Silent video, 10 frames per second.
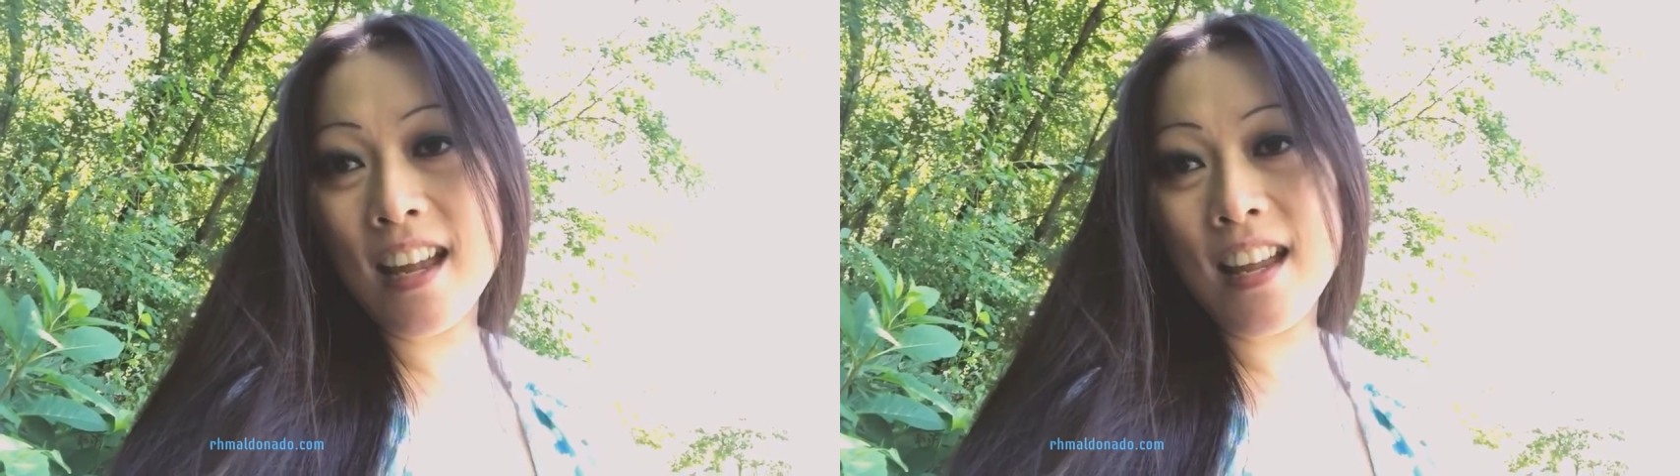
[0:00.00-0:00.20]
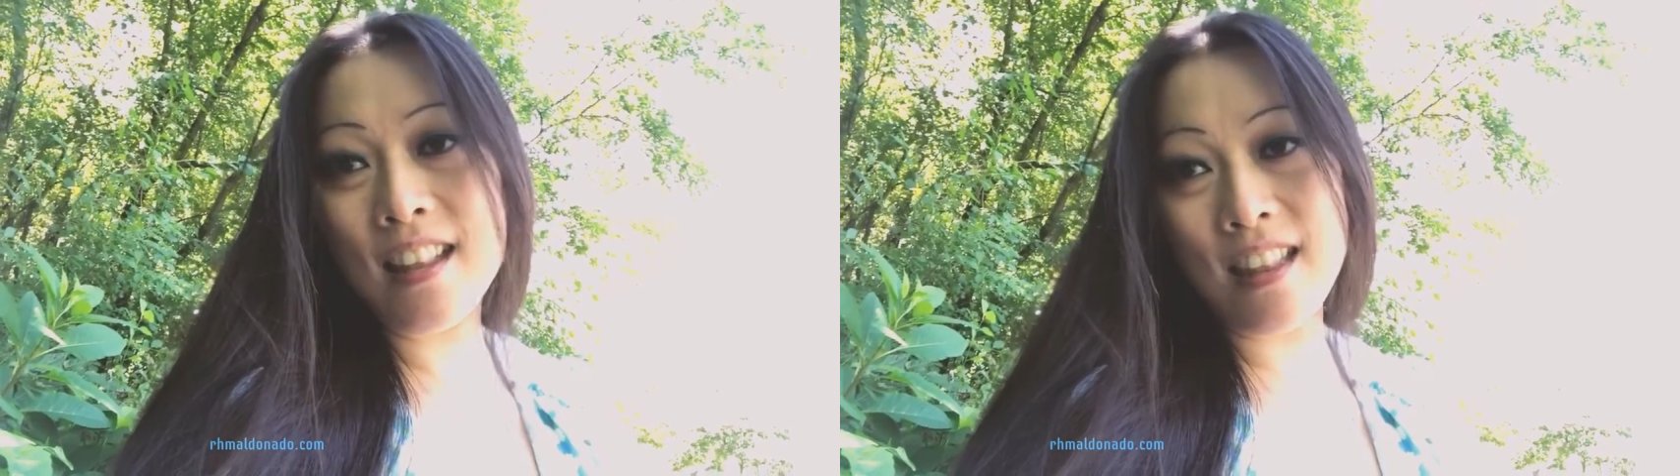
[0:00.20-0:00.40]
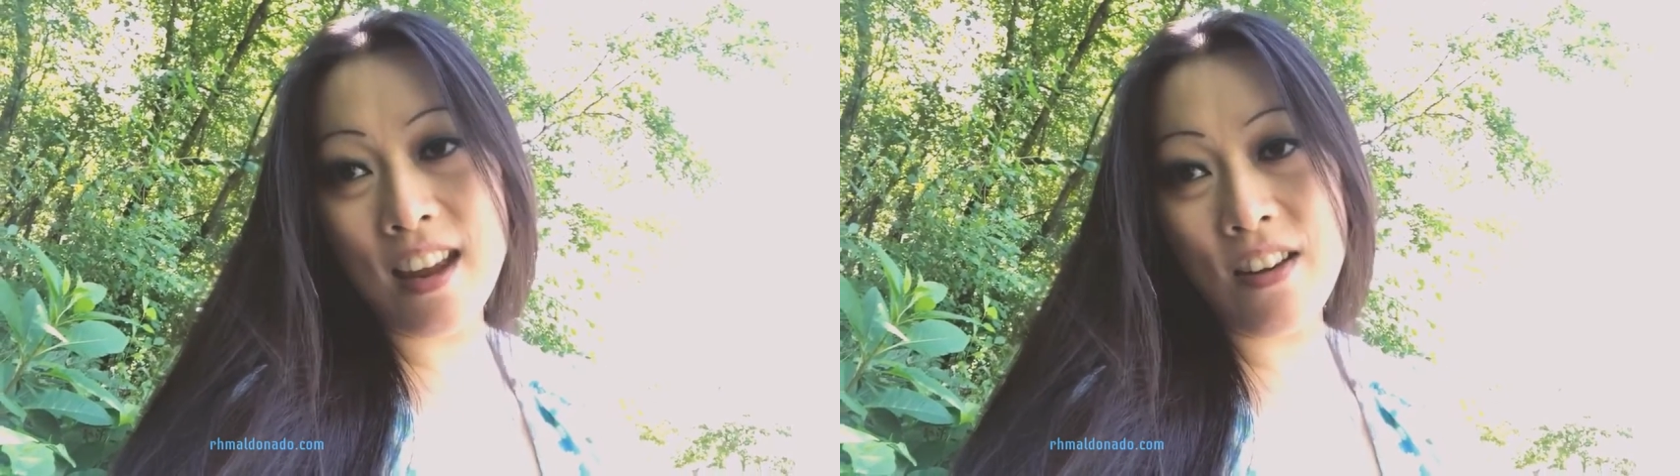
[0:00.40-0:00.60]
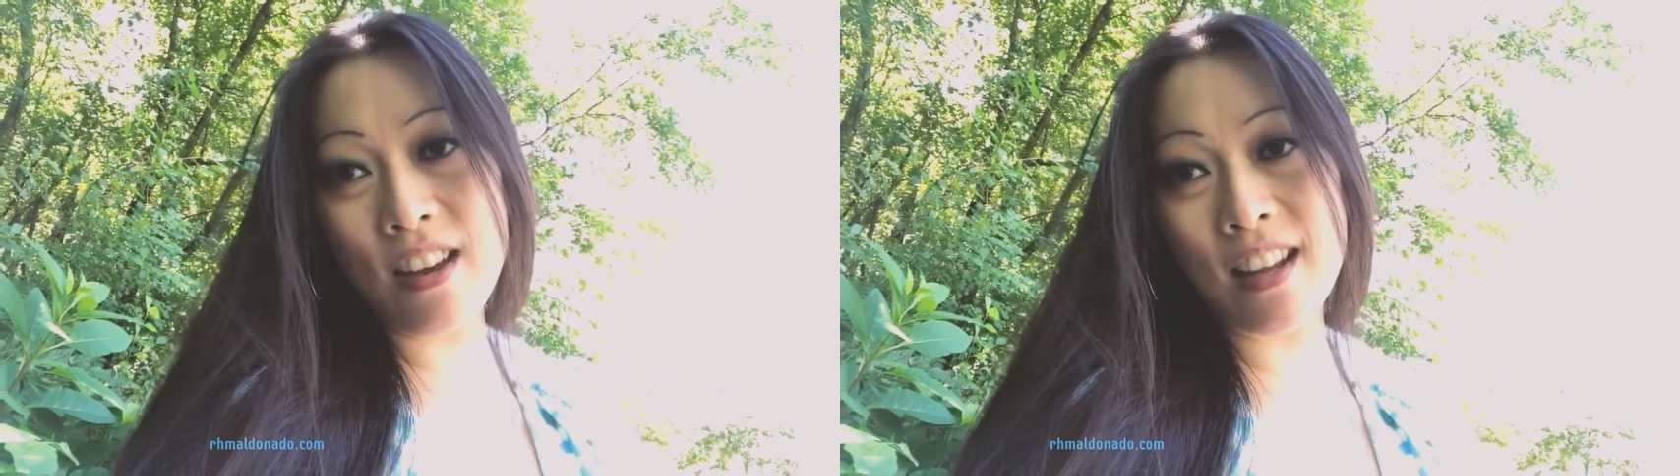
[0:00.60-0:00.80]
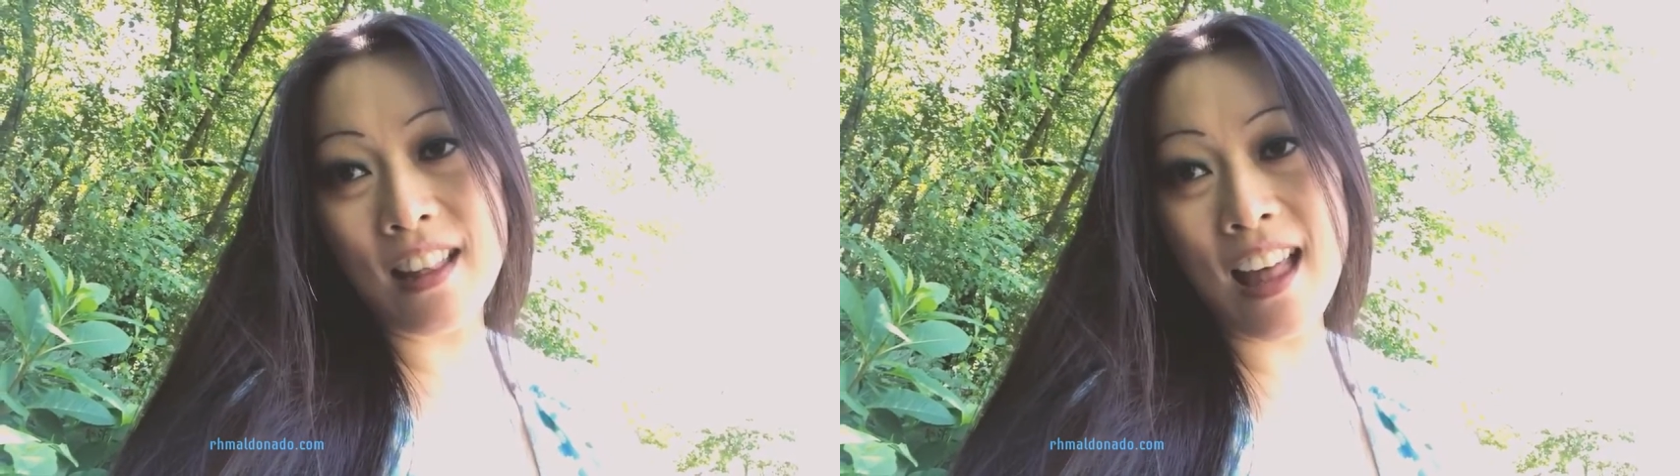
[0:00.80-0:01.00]
And
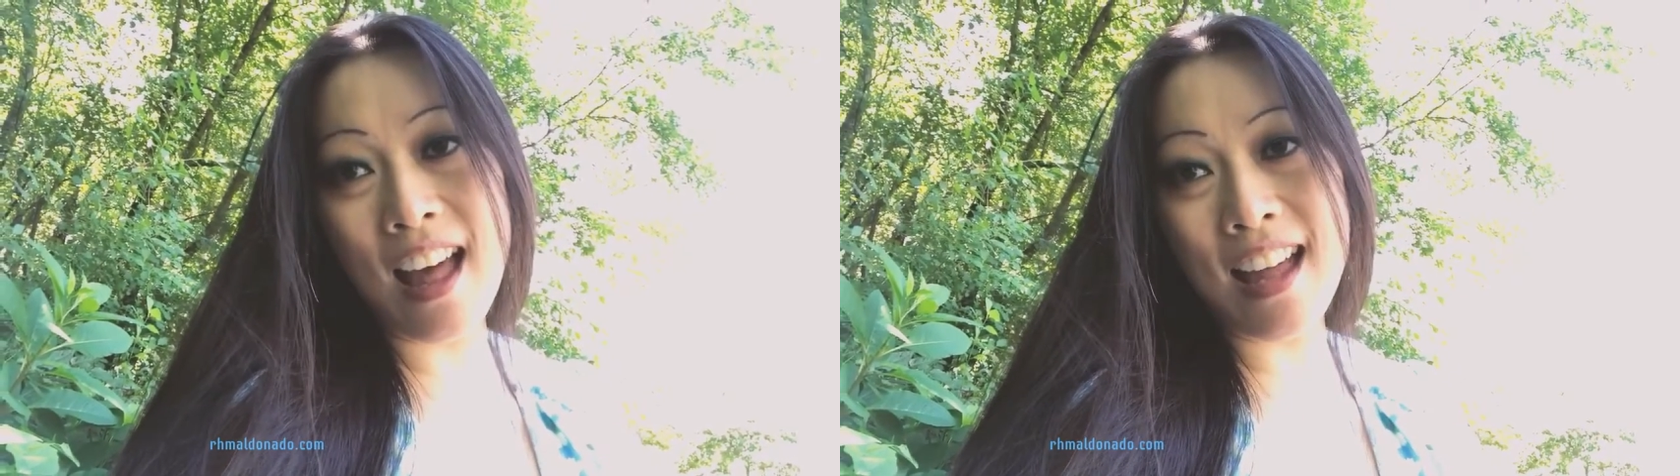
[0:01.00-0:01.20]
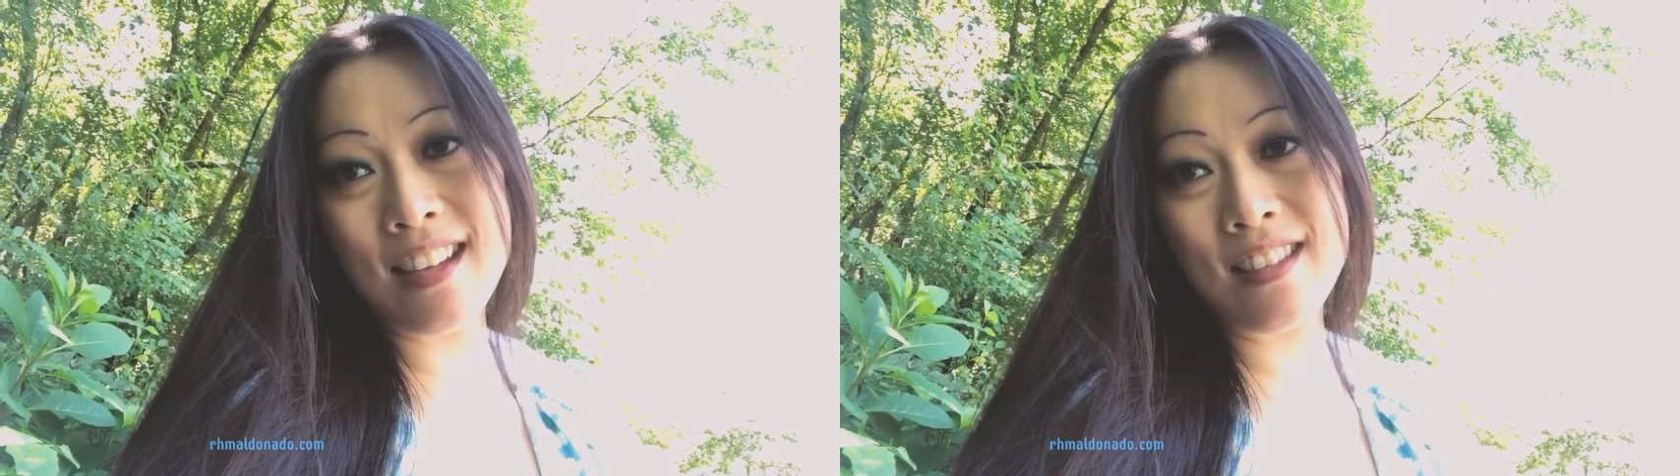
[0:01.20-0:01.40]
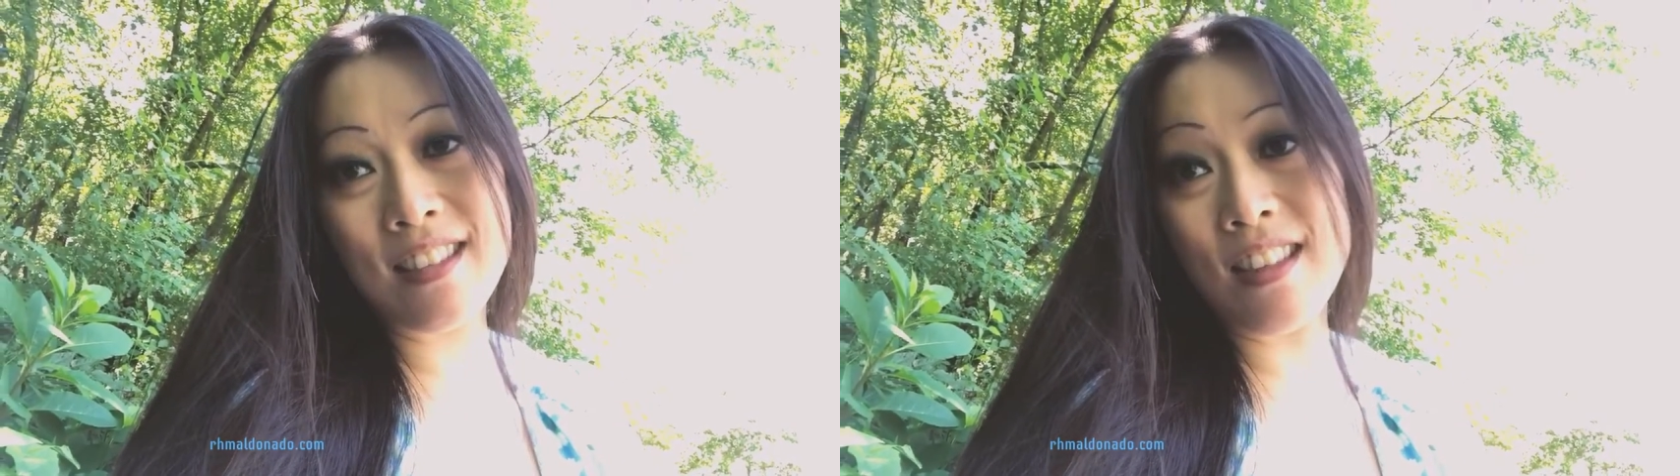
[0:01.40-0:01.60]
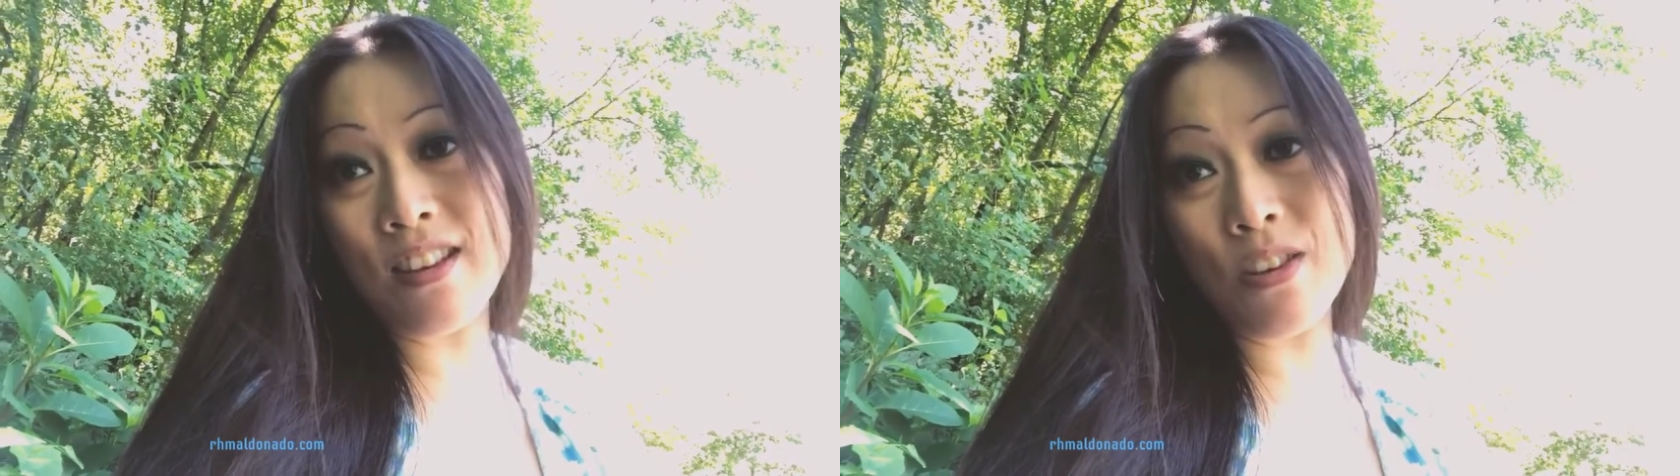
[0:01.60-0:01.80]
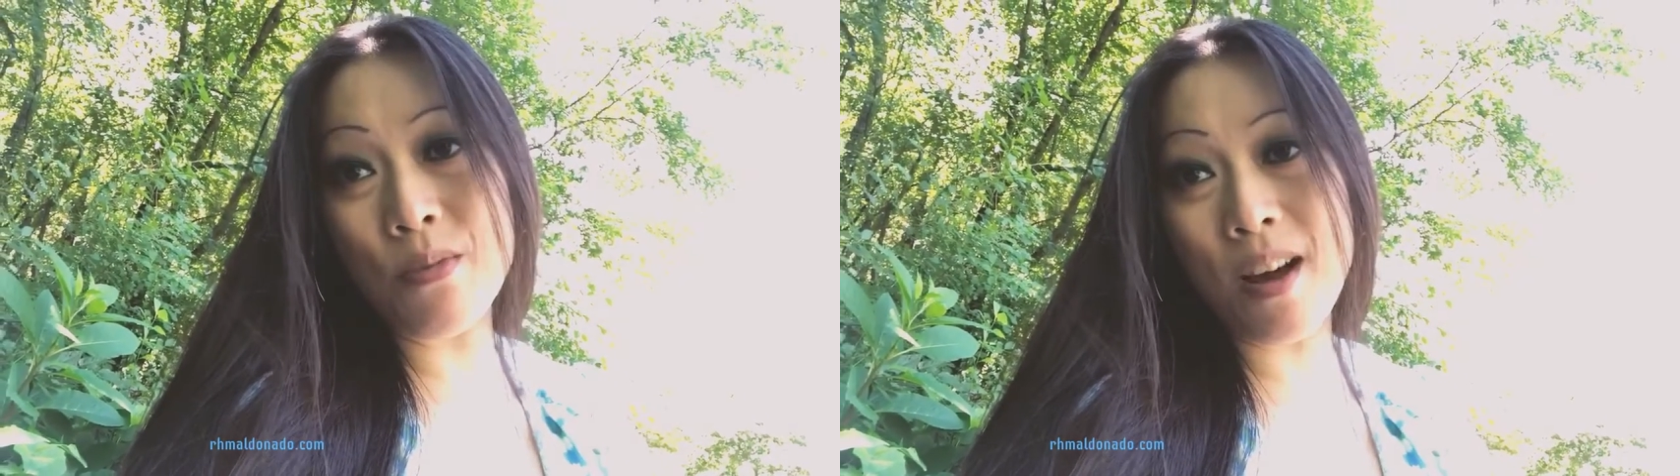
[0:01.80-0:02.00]
therein lies the
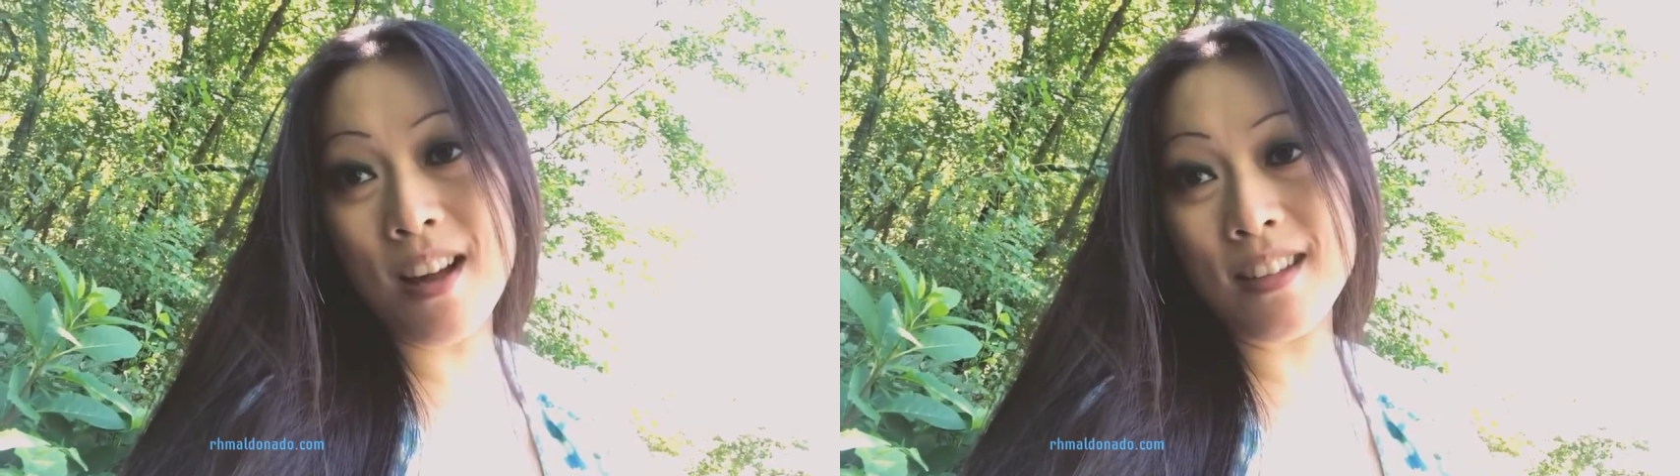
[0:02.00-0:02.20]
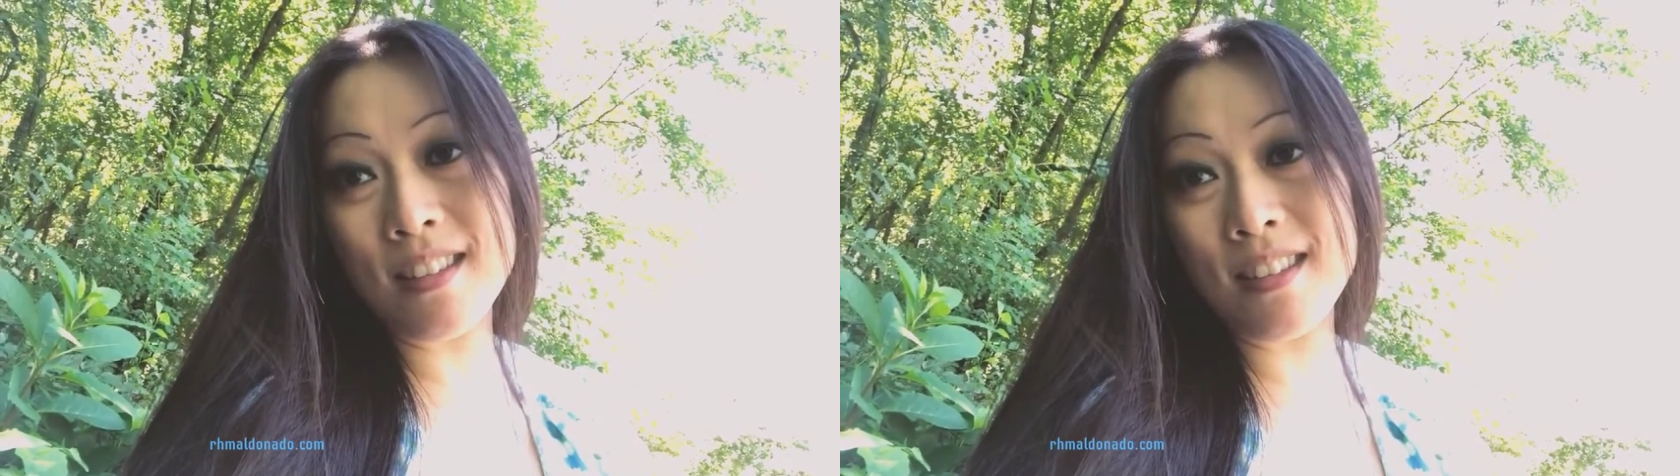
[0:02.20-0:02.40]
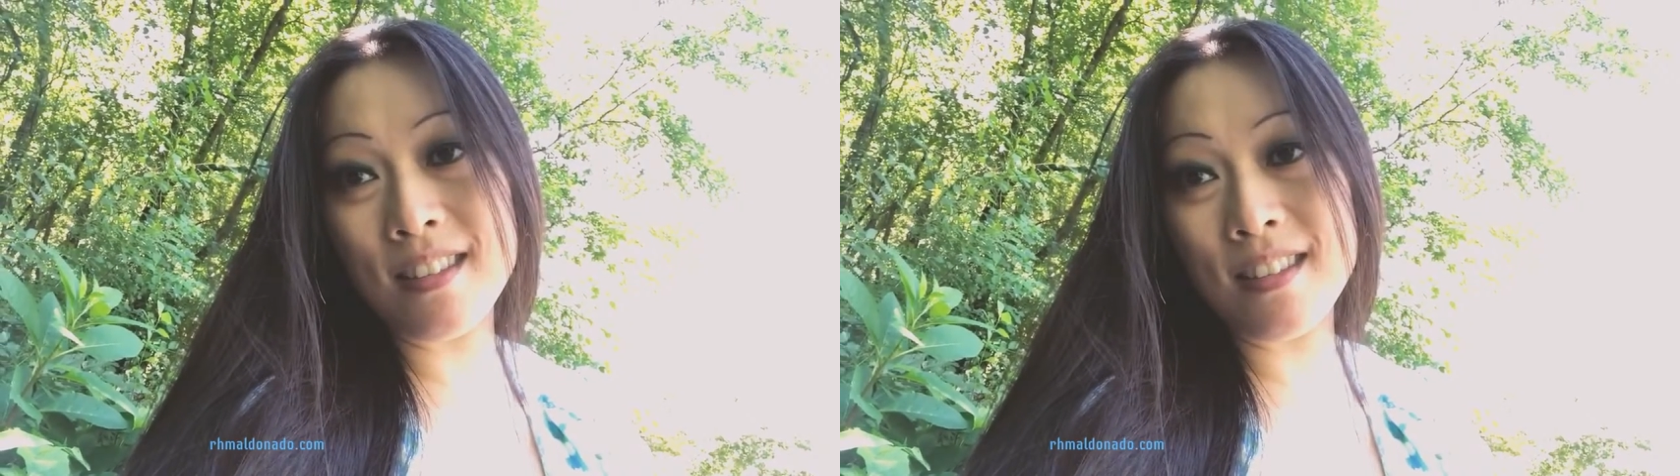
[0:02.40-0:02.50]
nuance.